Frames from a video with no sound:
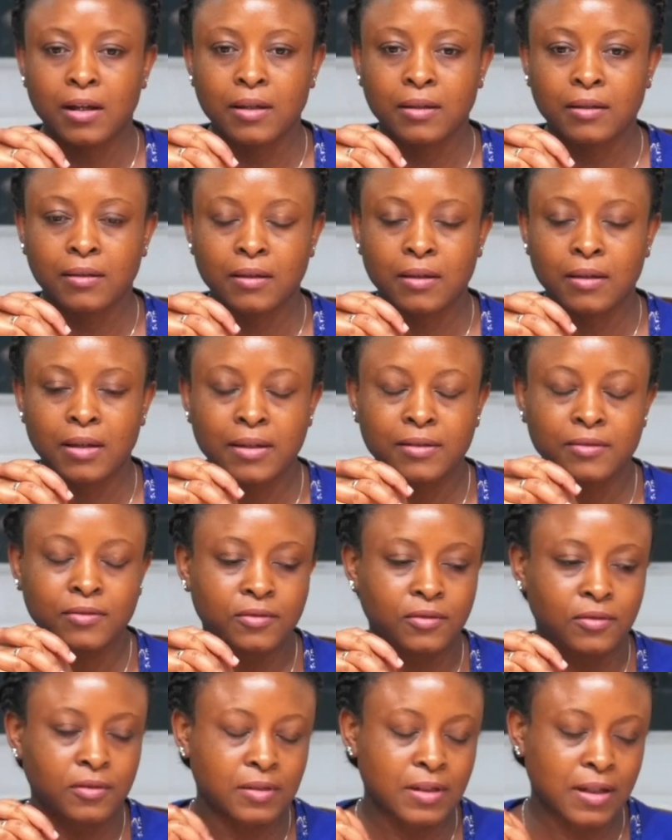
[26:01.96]
I
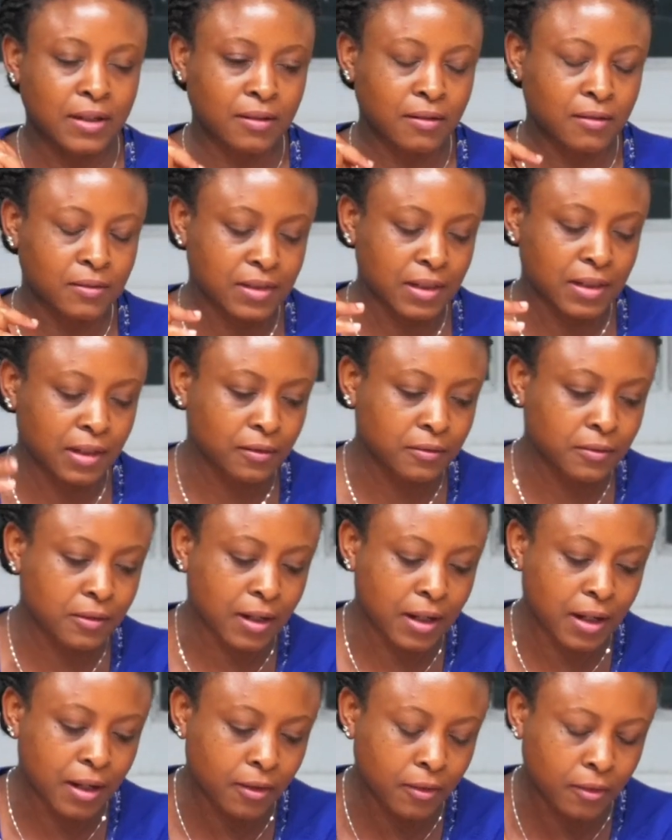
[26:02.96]
can't tell you
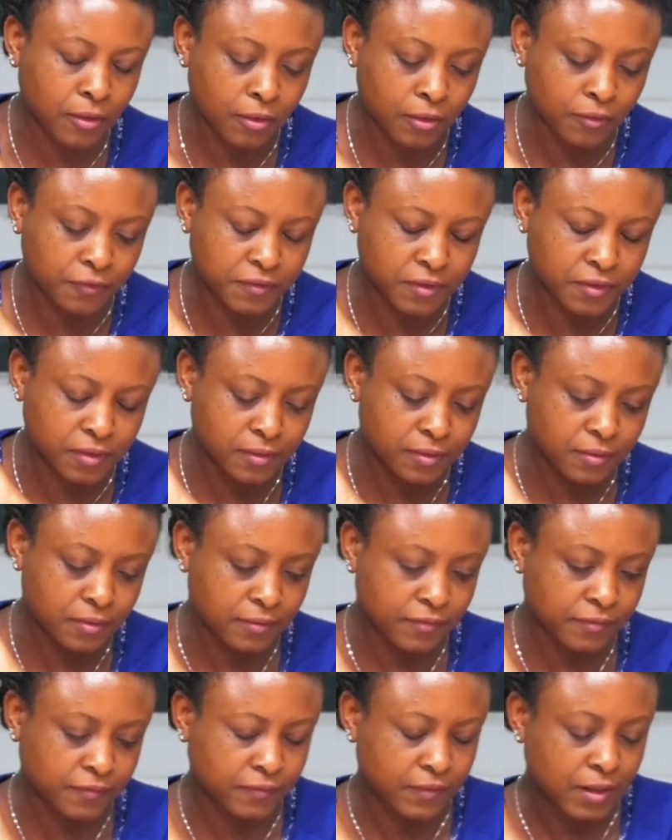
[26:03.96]
how
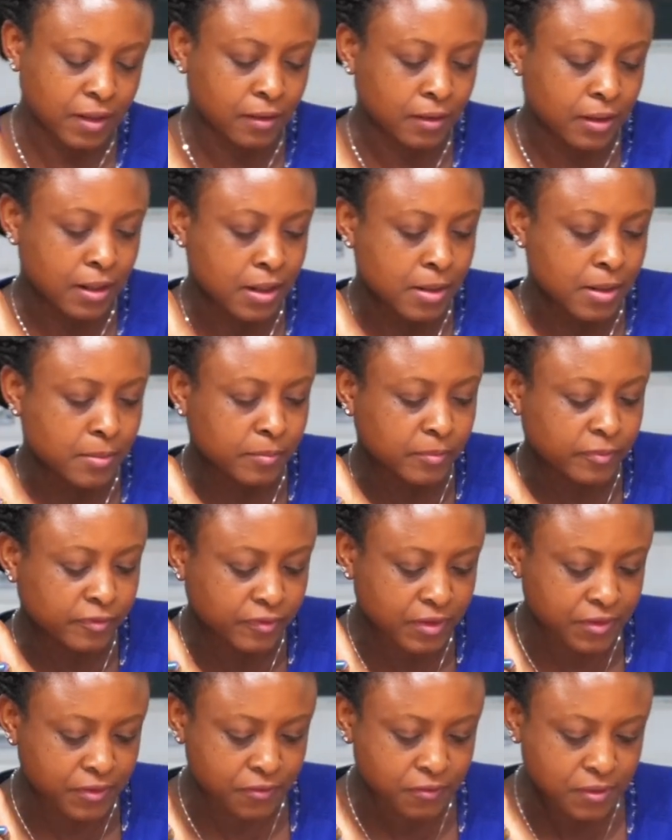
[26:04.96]
often I'm
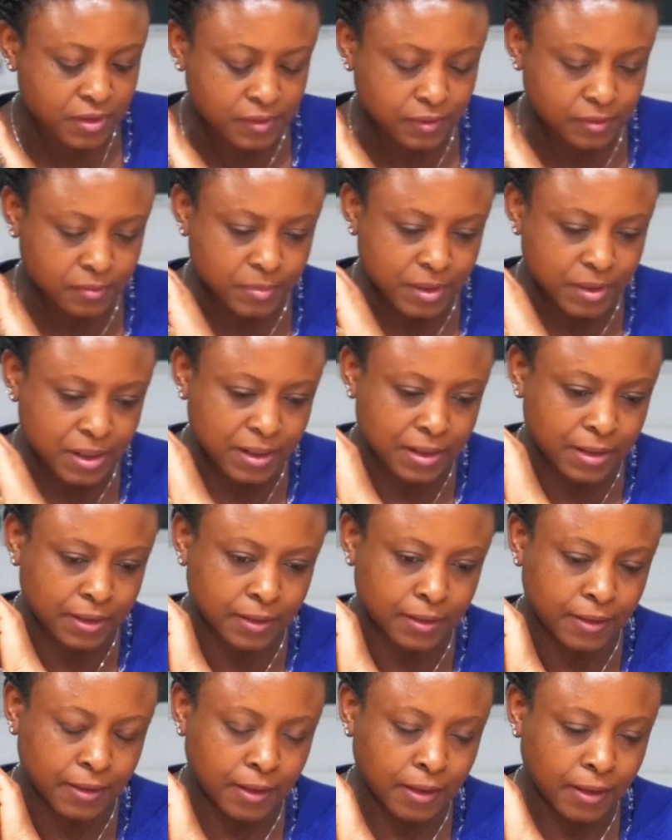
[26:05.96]
frustrated
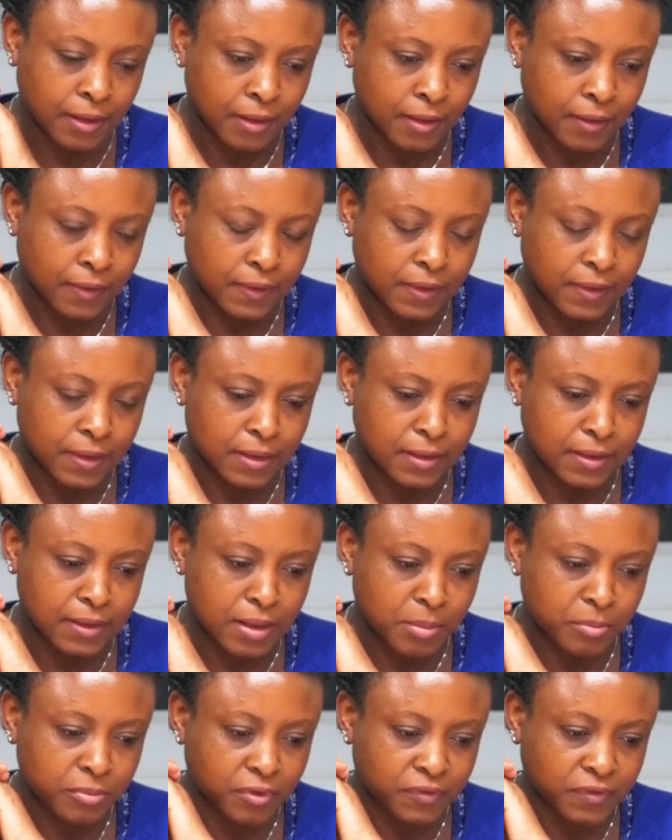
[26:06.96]
by the
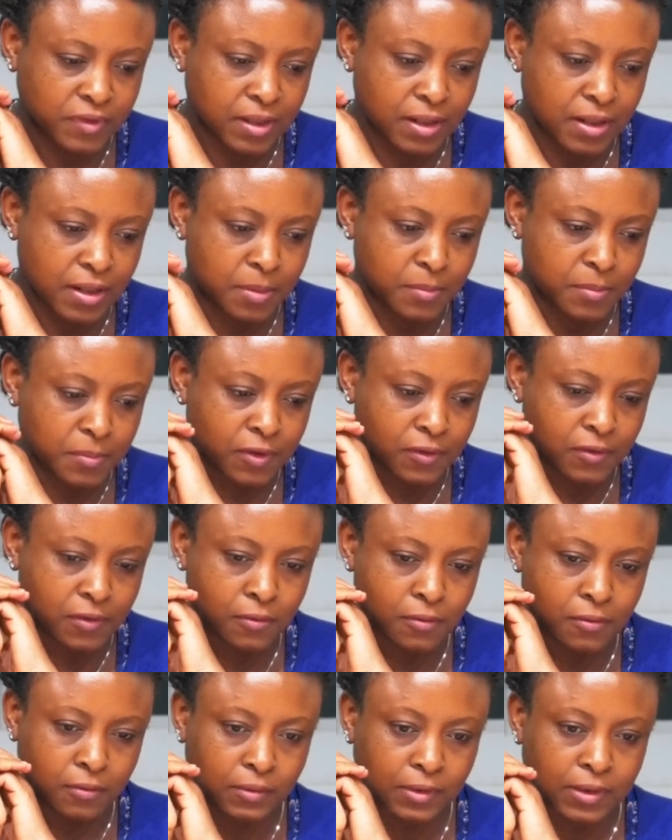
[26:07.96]
number of times
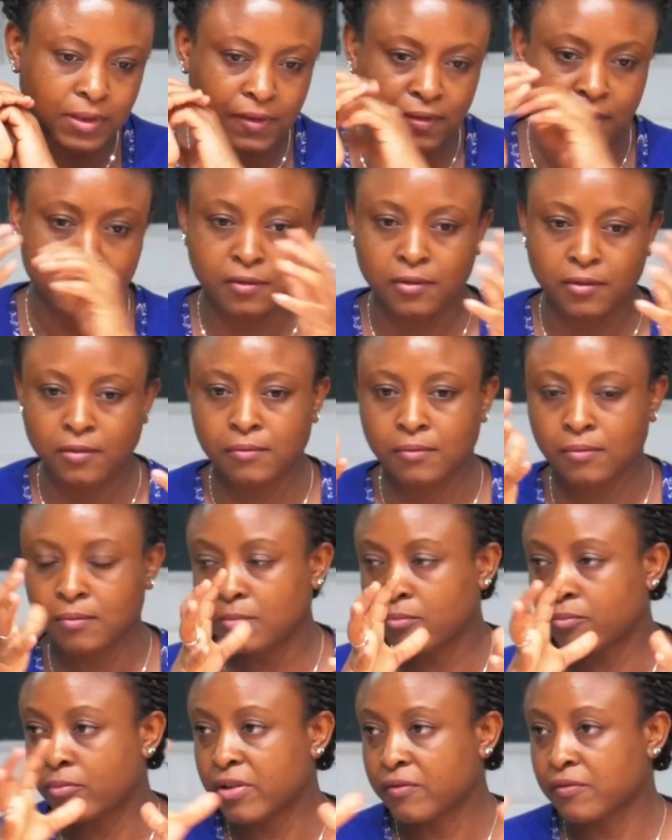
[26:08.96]
you listen to
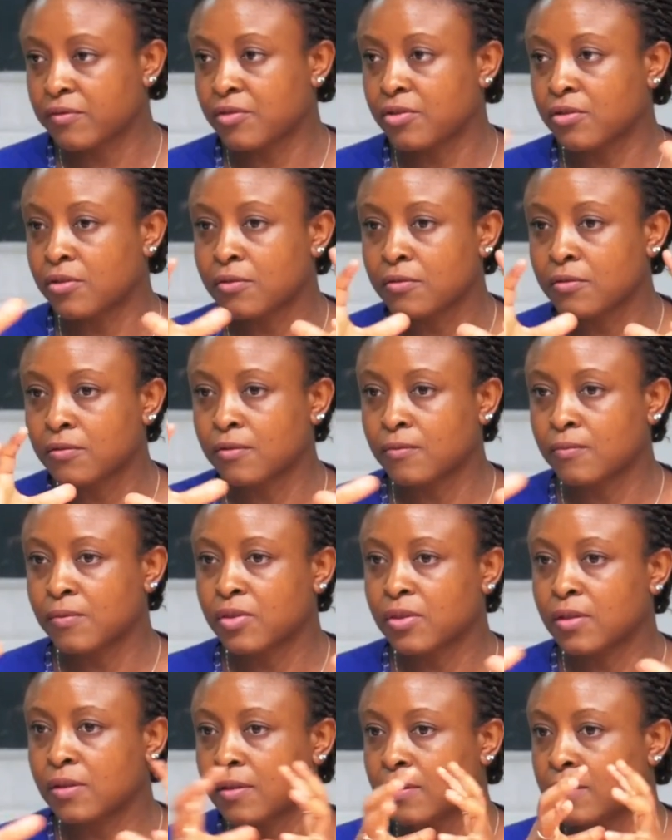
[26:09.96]
breakfast shows,
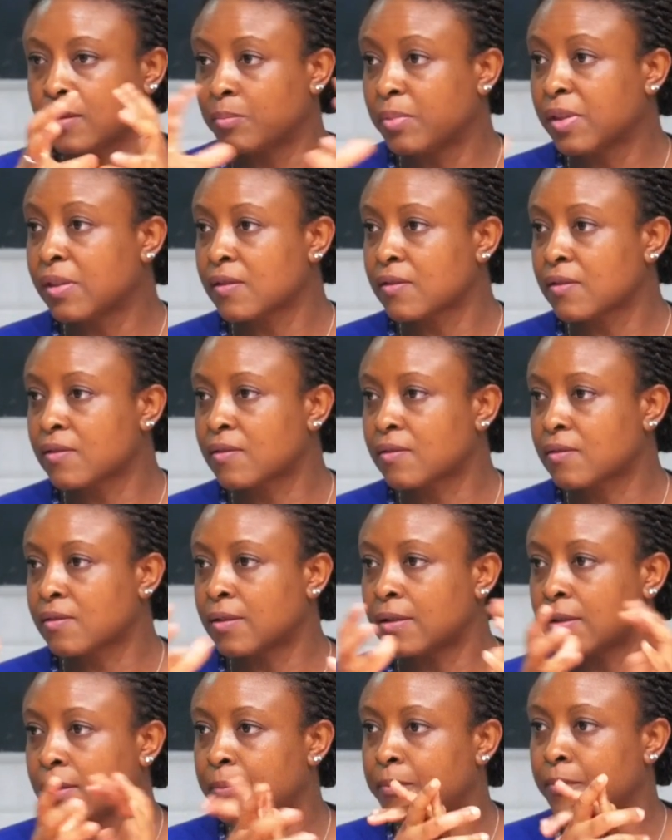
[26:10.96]
which are the
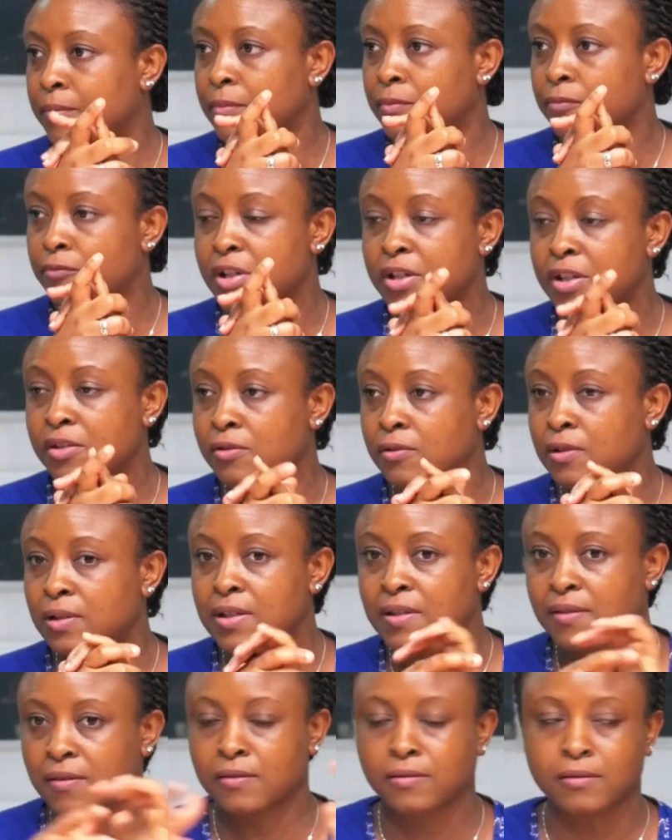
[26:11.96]
biggest radio
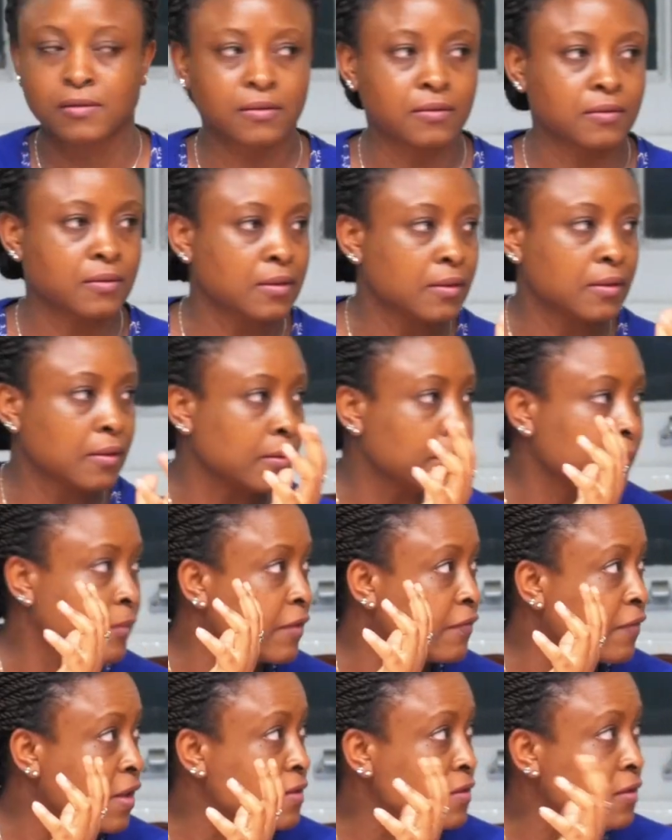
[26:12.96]
listener
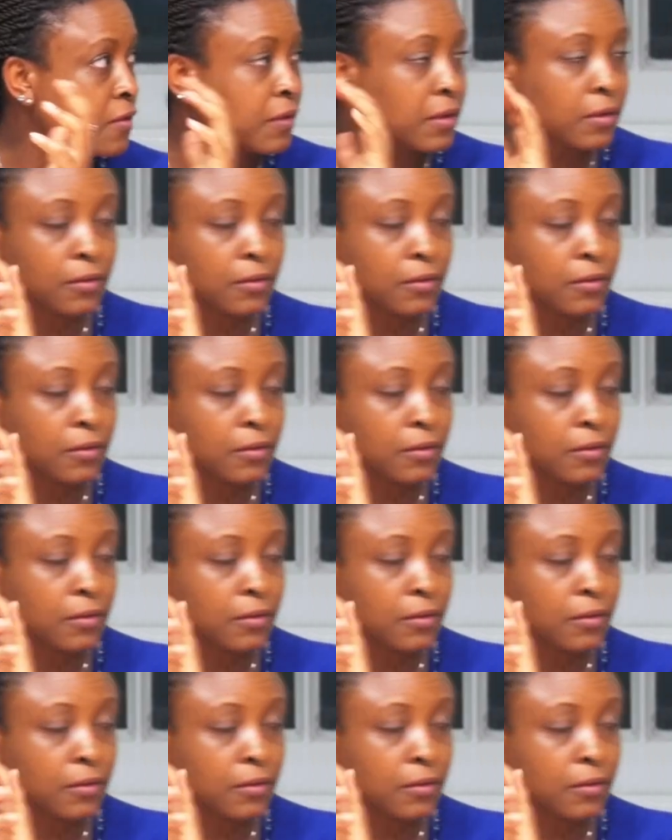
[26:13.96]
events on